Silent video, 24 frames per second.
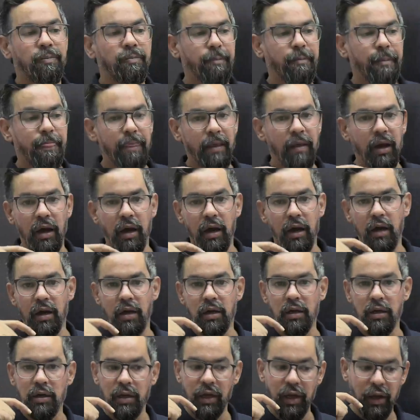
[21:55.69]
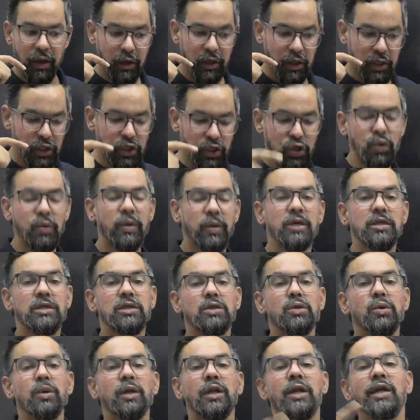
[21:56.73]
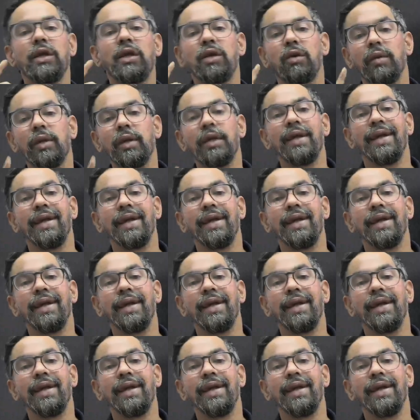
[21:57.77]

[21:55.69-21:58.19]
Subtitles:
issuers to liquidate